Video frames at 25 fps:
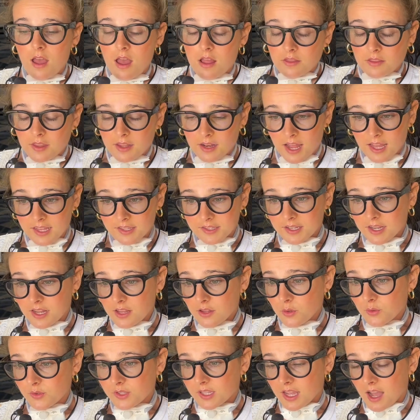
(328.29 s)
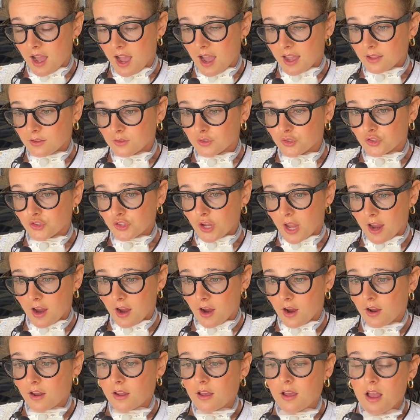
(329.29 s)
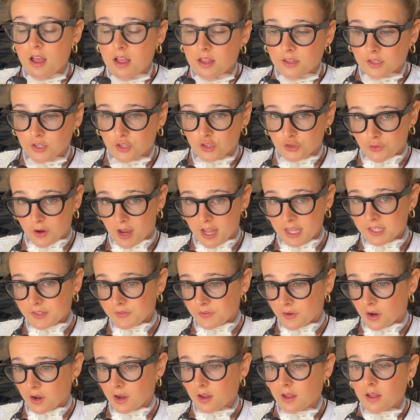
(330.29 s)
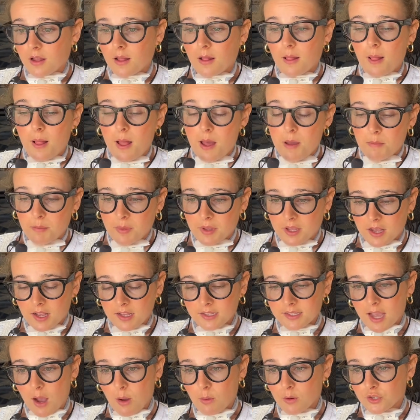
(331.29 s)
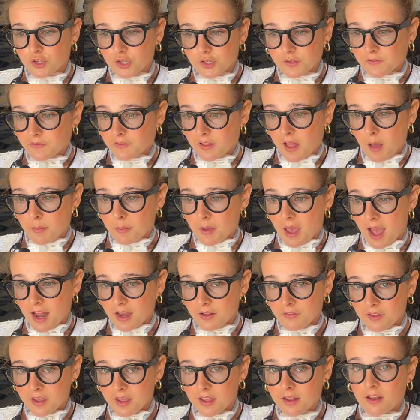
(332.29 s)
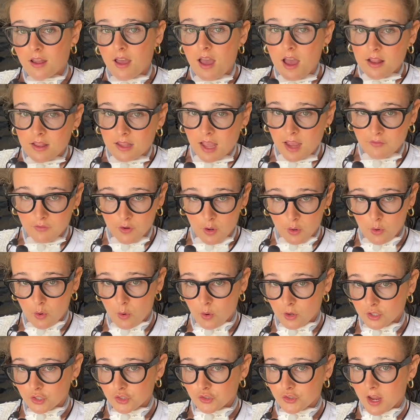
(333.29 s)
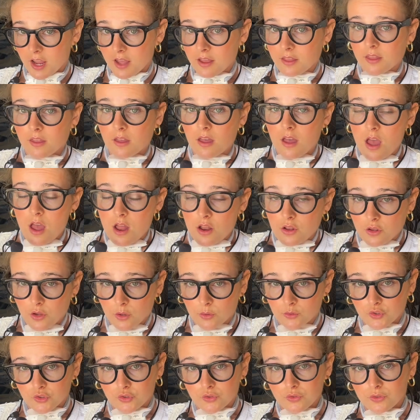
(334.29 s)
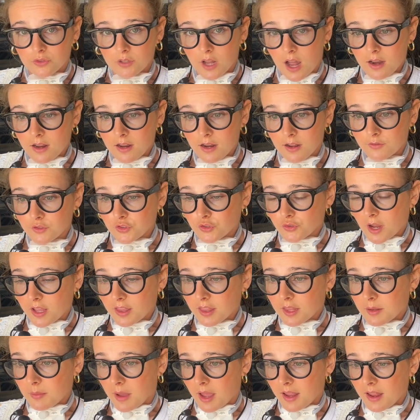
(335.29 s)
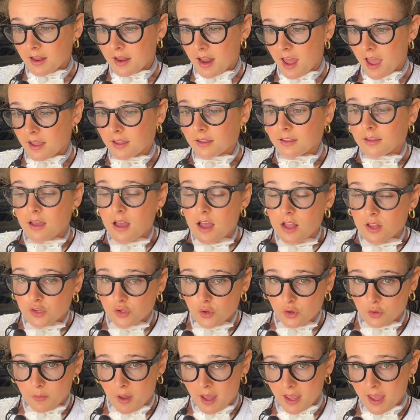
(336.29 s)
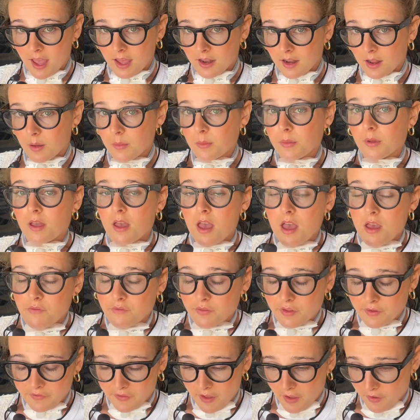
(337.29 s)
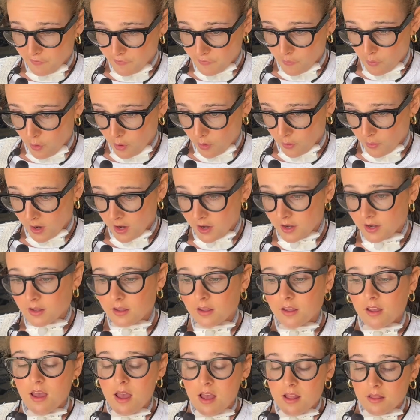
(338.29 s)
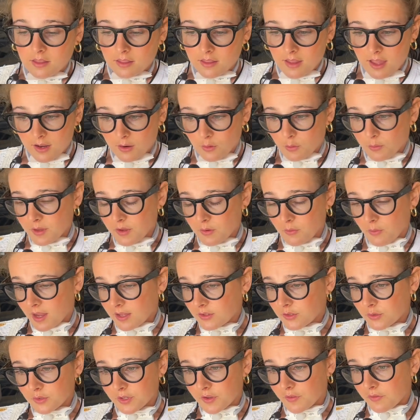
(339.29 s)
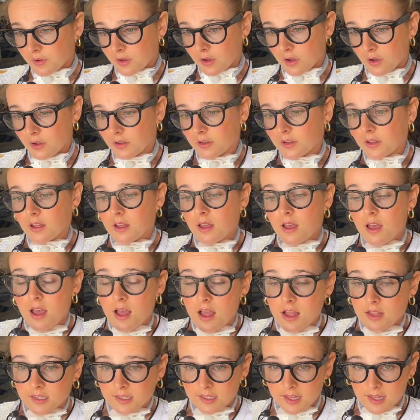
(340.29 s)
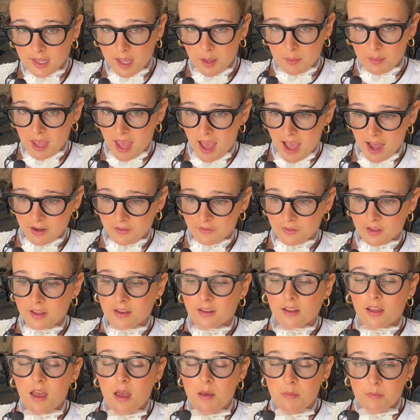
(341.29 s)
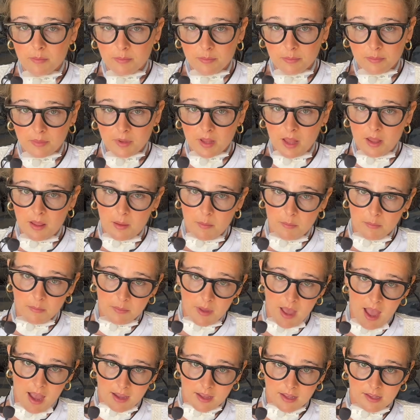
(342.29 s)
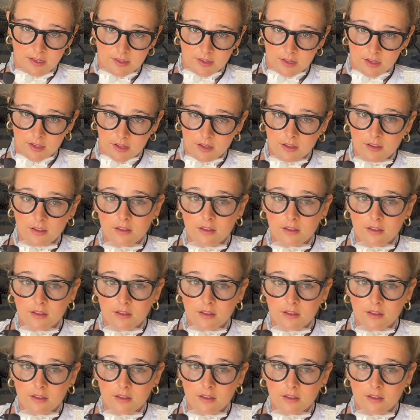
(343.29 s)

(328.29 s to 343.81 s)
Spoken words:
And I didn't use the aisle chair to transfer because I would just flop out of it. I have no core strength, not enough strength in my neck to hold my head up if it fell forward, and it would be way too difficult to then get me out of it and then back into the